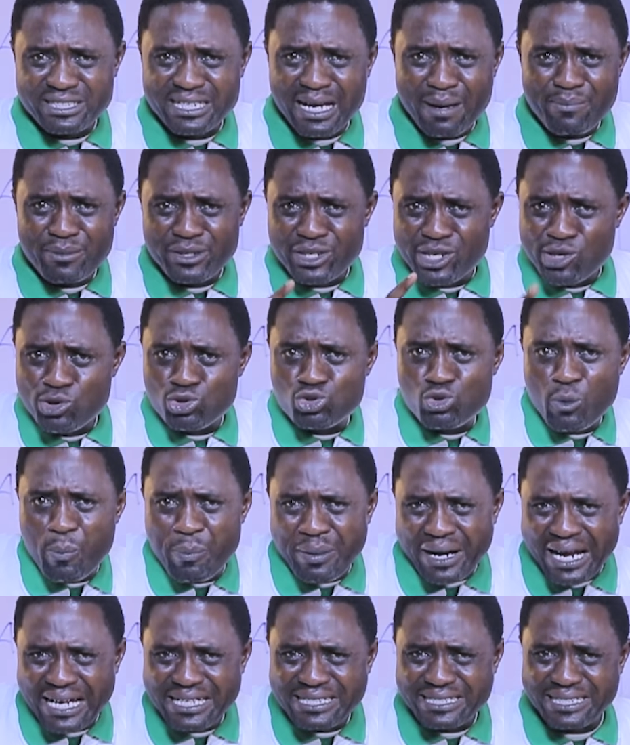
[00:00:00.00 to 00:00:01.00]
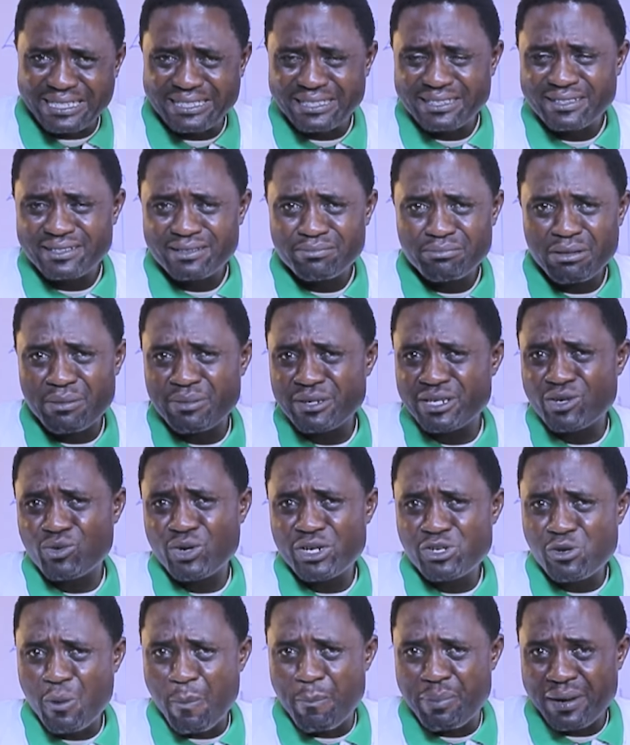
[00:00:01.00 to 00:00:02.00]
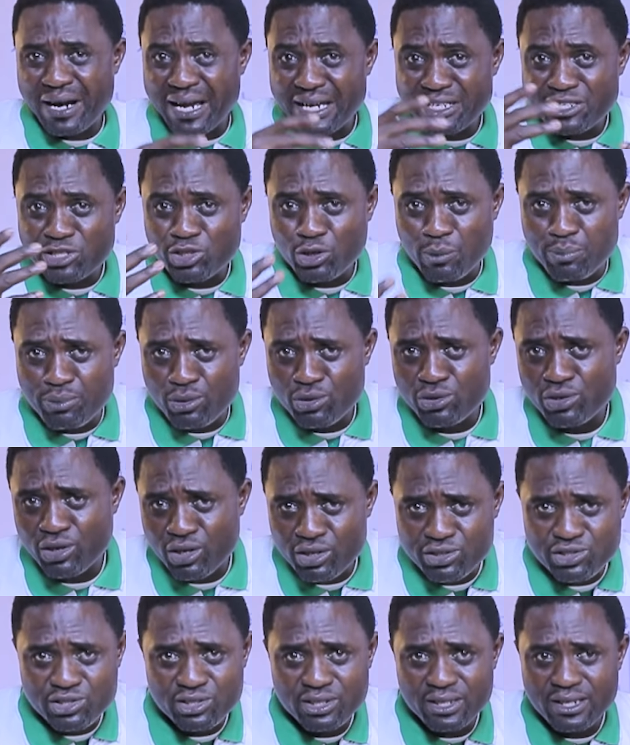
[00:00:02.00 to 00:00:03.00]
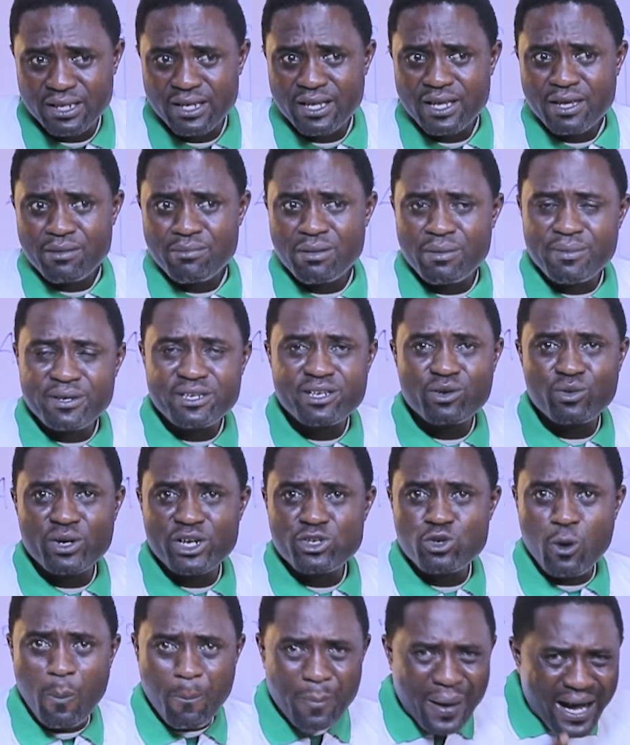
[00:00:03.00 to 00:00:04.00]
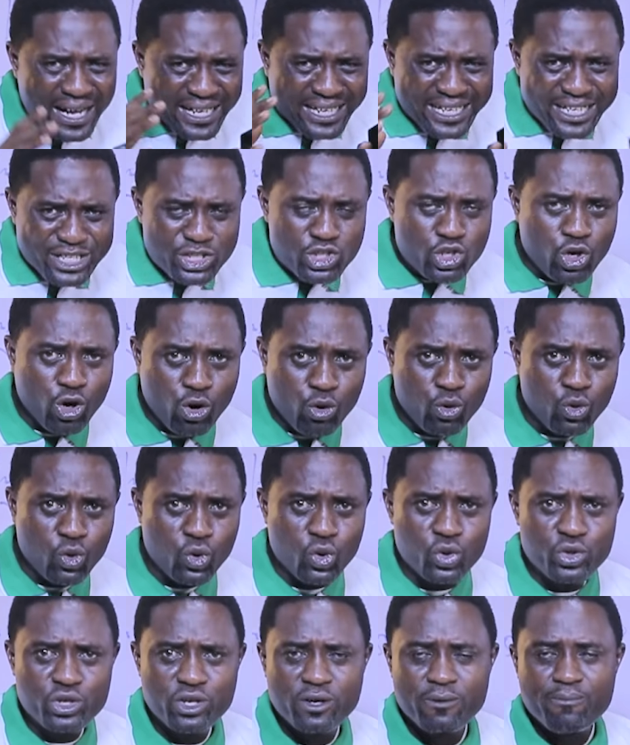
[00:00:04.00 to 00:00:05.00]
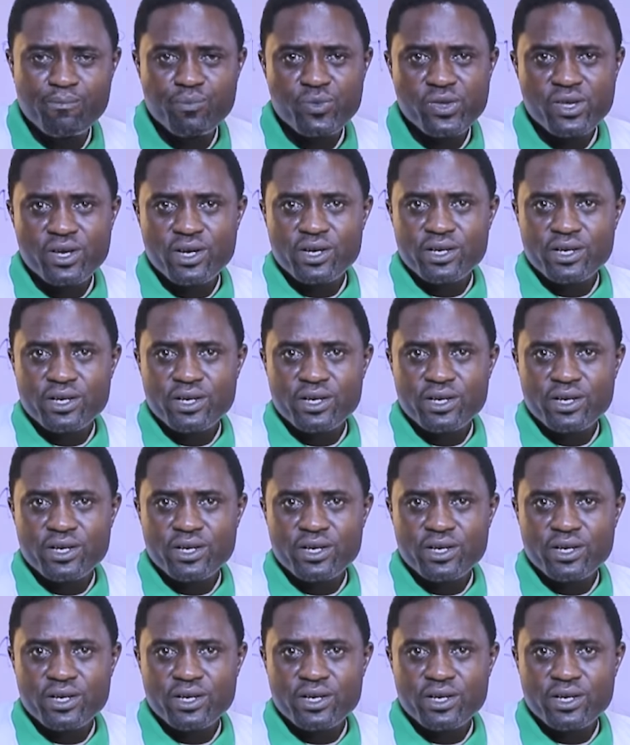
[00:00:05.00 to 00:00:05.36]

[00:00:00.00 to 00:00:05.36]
It can be due to branding, maybe the way you brand your products, maybe the way you package your own.